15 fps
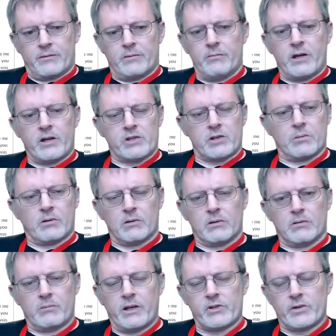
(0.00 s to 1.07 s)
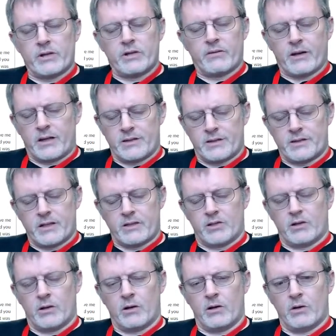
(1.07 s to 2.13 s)
measuring devices at your
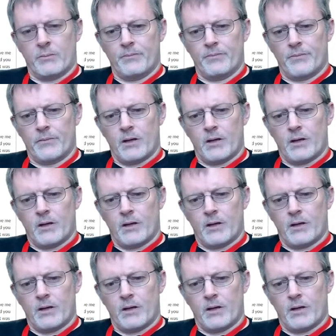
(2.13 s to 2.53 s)
home,